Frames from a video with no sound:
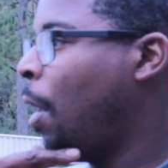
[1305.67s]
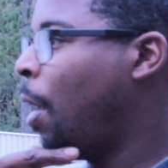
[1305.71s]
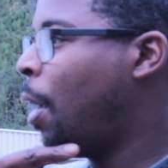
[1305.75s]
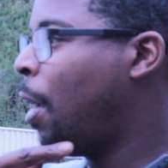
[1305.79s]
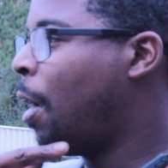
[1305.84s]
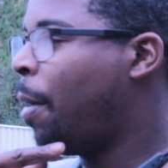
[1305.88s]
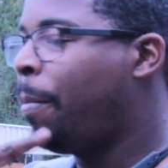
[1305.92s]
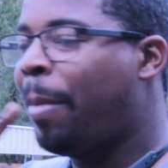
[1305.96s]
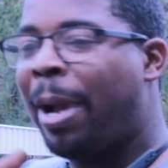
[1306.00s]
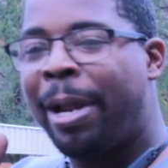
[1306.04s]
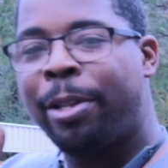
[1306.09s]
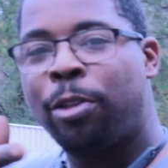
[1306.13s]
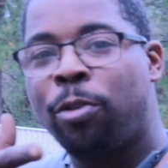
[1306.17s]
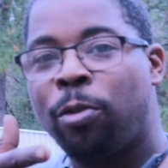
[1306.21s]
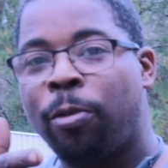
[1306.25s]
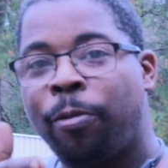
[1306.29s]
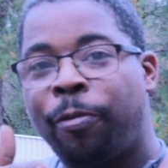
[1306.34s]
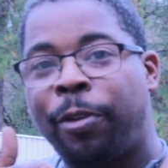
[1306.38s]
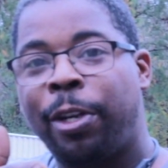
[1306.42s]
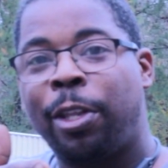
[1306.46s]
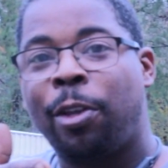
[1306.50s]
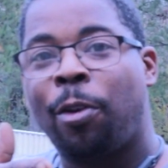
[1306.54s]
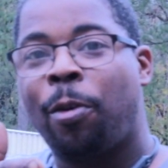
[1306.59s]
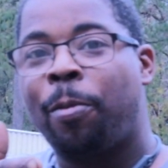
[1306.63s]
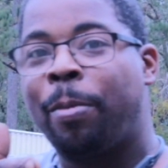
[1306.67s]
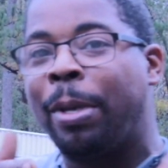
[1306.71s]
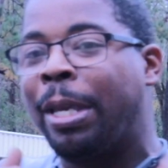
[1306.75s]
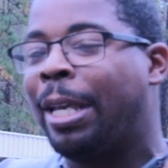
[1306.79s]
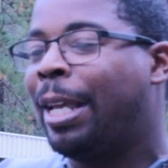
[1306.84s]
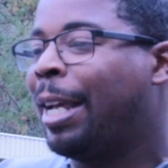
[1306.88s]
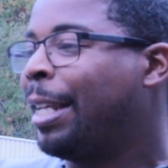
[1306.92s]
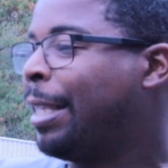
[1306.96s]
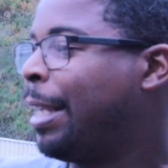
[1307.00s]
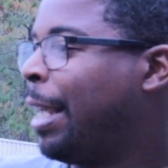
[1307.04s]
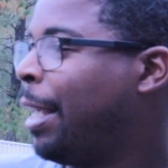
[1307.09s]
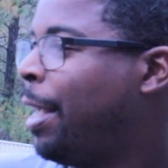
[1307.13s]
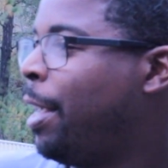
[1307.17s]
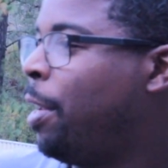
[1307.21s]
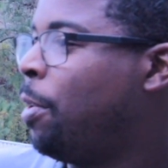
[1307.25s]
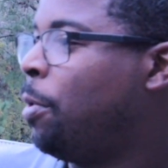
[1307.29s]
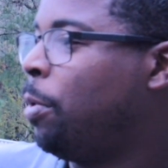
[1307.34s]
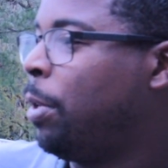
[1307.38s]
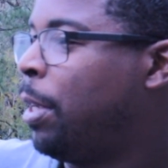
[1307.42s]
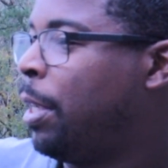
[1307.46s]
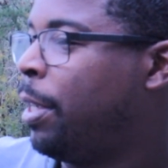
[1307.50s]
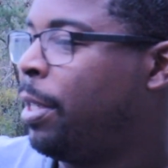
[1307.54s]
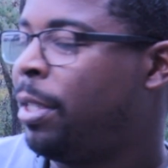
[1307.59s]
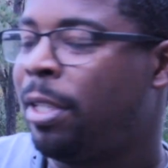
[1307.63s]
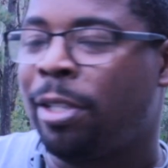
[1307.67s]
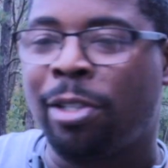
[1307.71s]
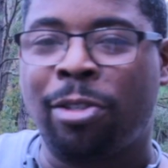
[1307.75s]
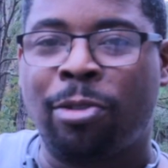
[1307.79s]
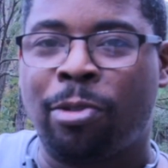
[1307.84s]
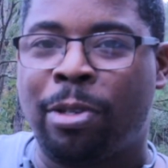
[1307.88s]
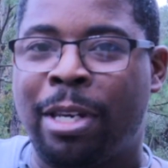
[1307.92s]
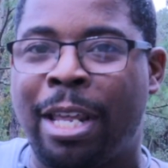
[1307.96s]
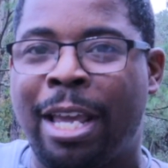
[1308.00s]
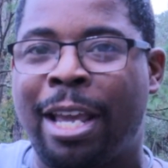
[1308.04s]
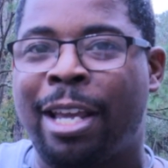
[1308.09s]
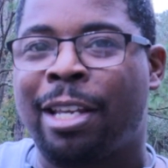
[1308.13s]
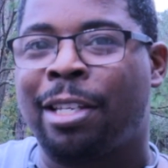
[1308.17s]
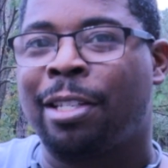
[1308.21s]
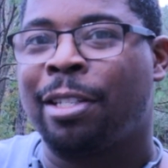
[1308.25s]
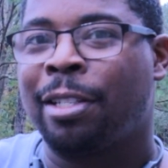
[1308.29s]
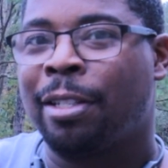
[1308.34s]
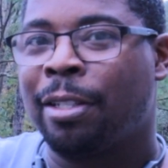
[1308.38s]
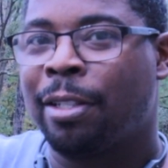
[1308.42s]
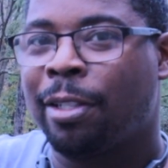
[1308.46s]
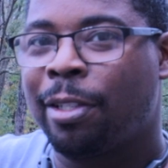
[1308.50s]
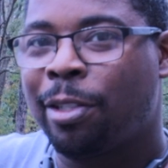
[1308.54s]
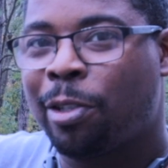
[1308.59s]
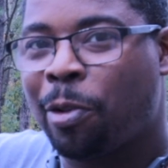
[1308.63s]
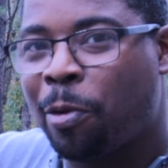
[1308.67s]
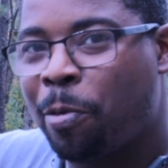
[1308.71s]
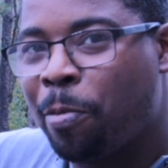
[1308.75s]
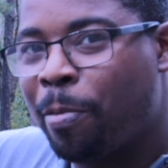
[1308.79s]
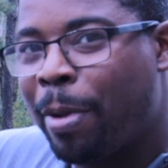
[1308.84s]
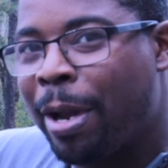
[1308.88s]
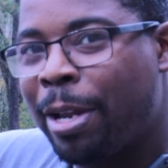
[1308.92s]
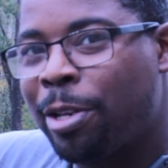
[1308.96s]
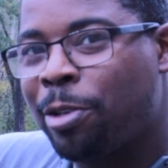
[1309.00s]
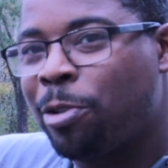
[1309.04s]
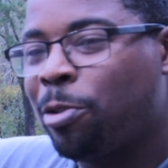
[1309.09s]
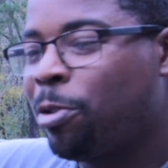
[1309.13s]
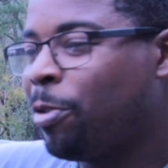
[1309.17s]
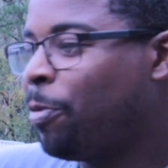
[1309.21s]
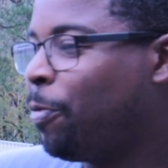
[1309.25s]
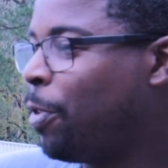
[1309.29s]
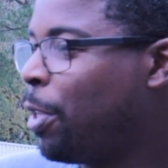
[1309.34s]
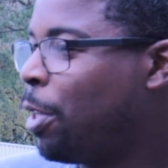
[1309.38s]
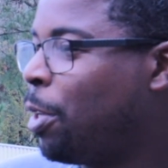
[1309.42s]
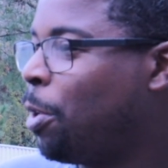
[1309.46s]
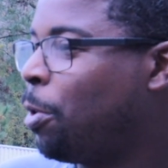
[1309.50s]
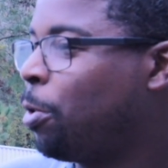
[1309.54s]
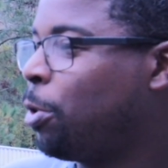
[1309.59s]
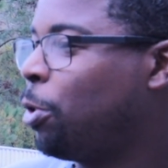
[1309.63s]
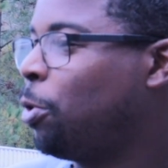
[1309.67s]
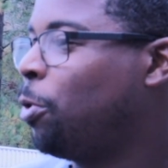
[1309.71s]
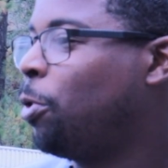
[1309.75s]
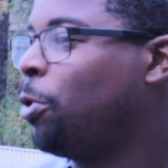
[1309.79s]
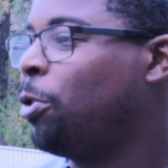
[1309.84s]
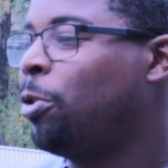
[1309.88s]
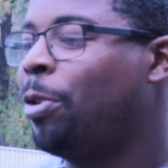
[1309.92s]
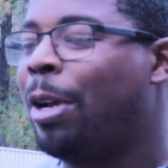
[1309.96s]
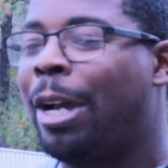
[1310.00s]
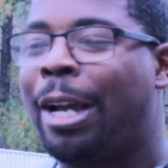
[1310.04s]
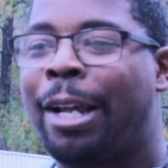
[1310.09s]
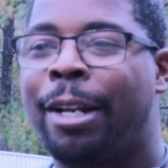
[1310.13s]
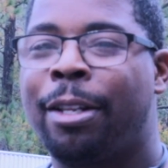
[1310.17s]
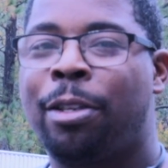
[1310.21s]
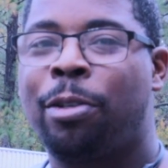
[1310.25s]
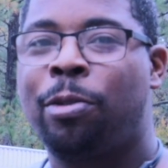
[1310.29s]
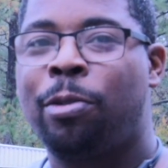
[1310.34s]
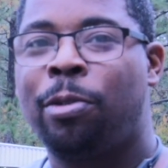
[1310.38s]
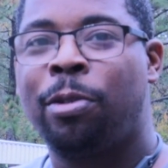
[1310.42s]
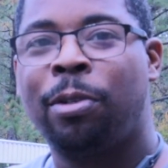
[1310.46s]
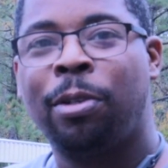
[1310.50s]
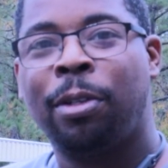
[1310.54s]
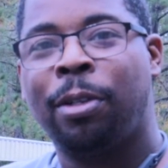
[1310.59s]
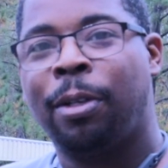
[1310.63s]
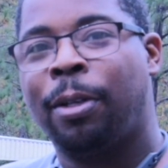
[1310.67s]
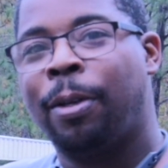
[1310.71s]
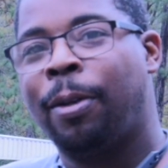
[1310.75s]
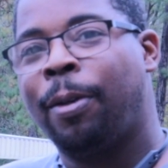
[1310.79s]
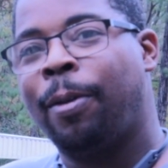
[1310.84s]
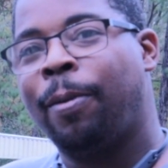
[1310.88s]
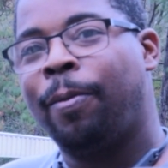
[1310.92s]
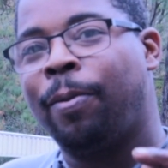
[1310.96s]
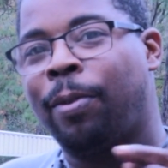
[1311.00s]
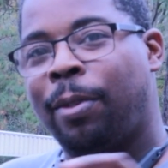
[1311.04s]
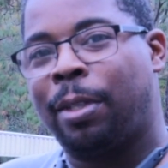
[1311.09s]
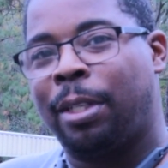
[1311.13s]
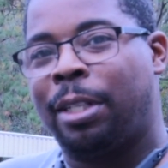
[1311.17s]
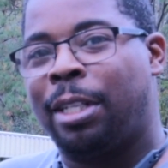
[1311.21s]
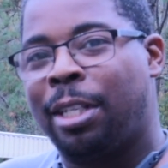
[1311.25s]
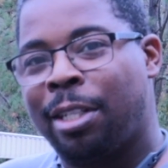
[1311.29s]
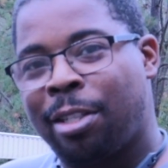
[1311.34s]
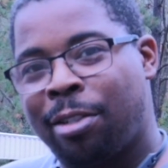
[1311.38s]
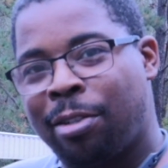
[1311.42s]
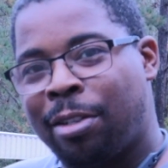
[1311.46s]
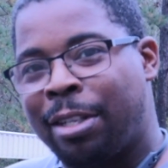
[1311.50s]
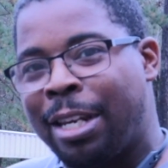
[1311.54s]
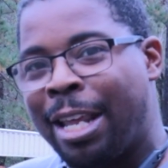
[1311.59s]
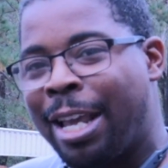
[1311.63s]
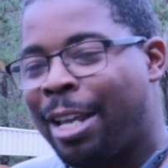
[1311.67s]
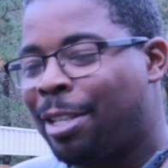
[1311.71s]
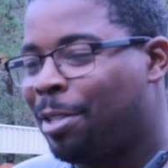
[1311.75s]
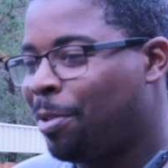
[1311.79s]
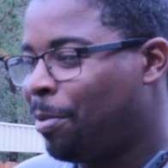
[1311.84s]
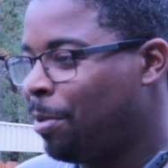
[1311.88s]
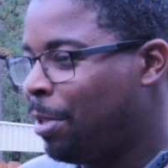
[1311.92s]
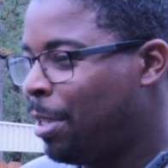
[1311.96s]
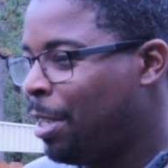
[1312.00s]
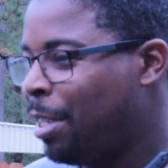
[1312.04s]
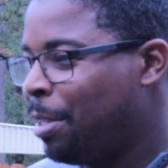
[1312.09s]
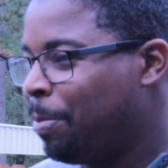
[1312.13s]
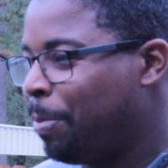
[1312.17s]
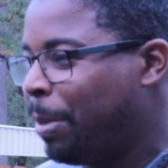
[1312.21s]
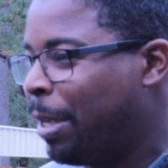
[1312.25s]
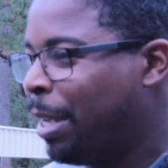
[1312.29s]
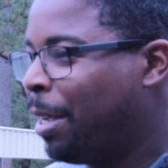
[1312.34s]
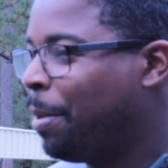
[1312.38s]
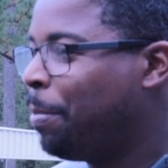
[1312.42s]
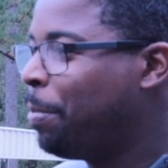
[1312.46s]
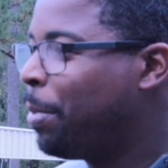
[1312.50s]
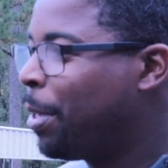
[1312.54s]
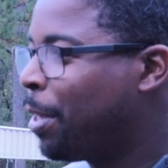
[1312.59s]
Uh, might do a video, man. I think he gonna get Dizzle Dash. So we might do a video showing you how to do the Dizzle Dash on these, man.